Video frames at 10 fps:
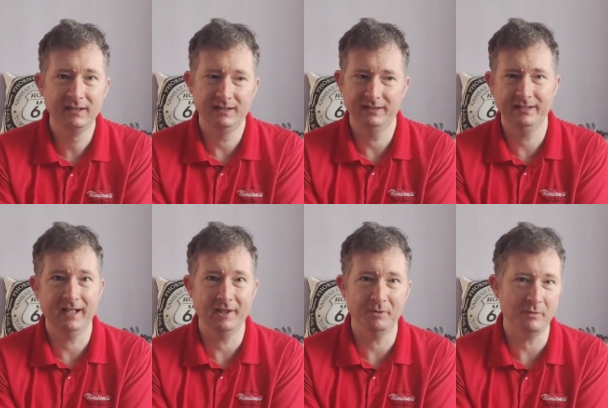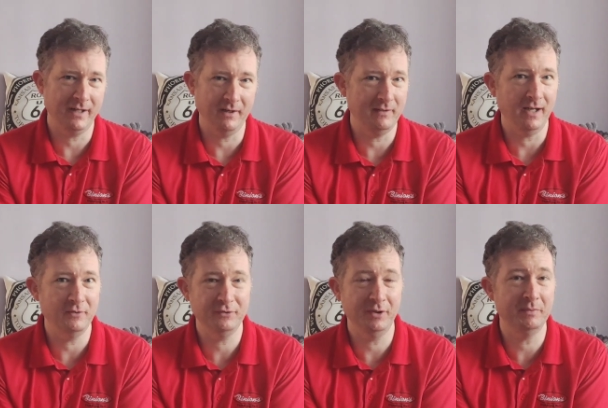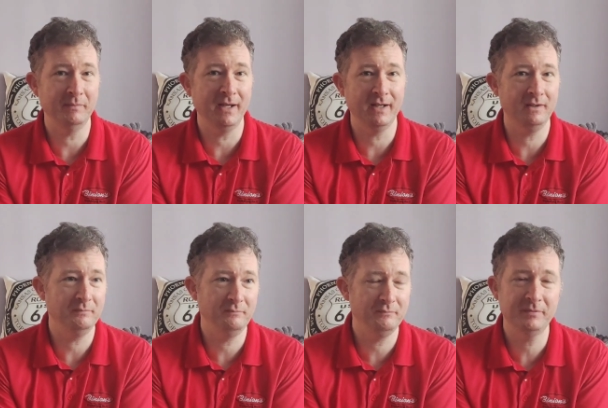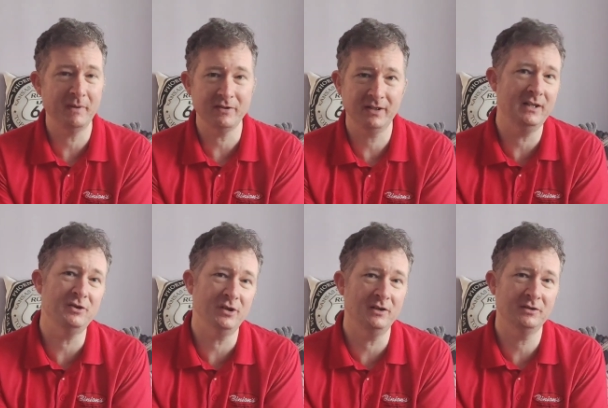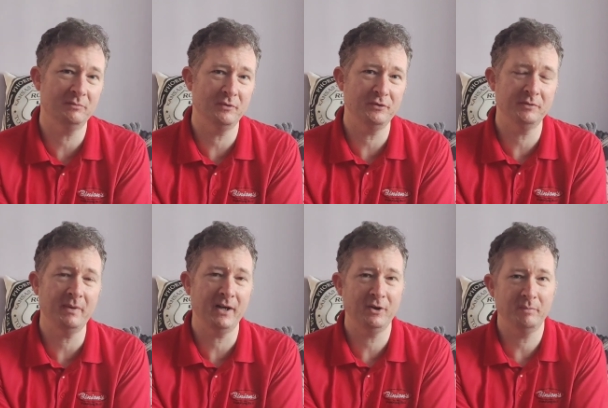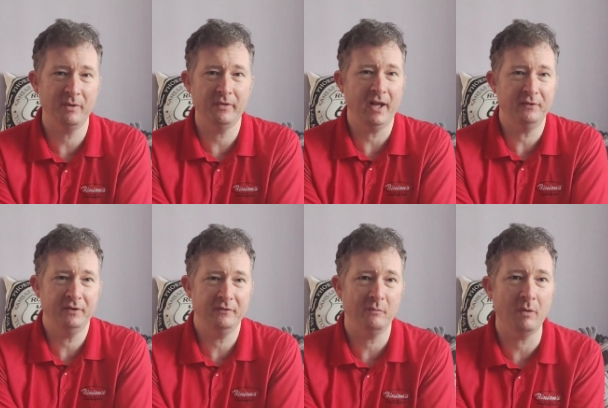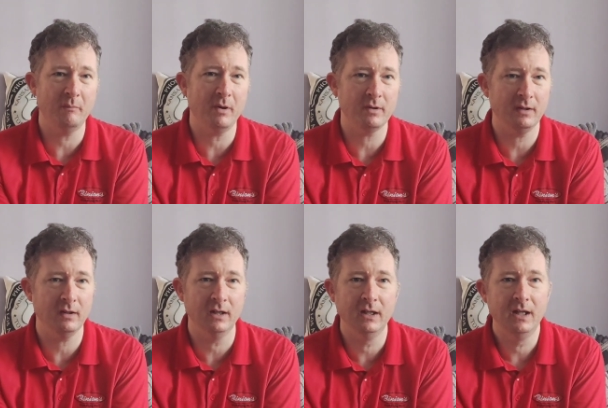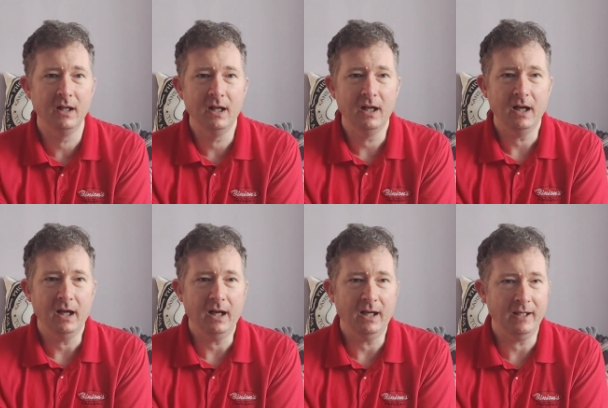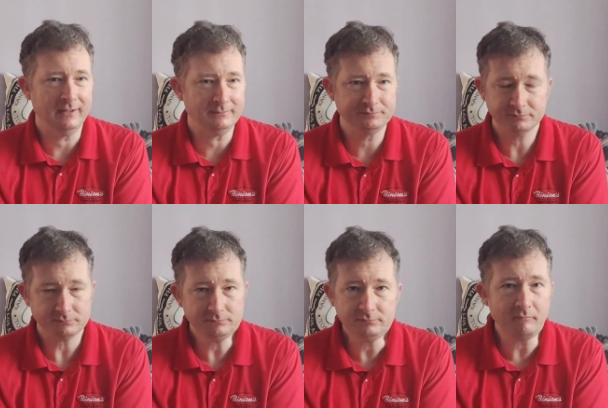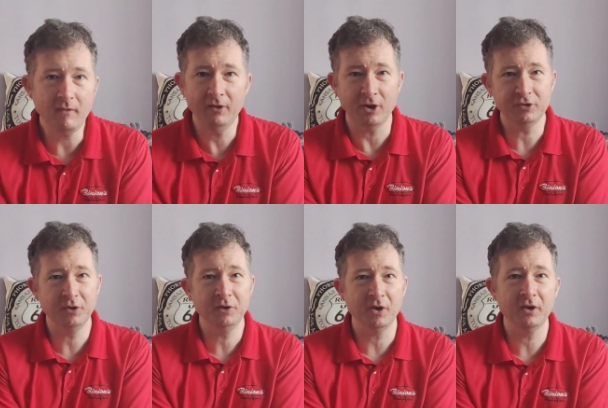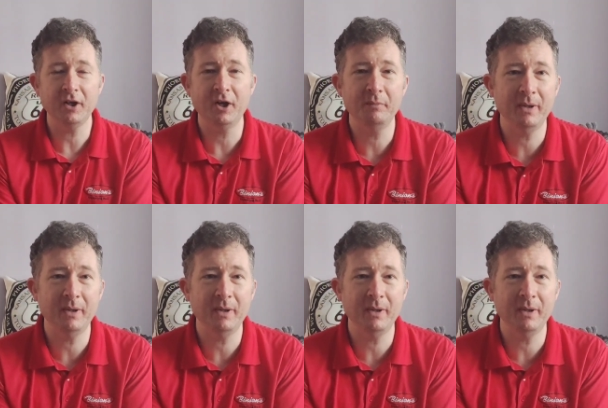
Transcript: There's a yellow one out now, super mega special edition, someone's just paid a couple of thousand for one bottle. Um, not too long ago,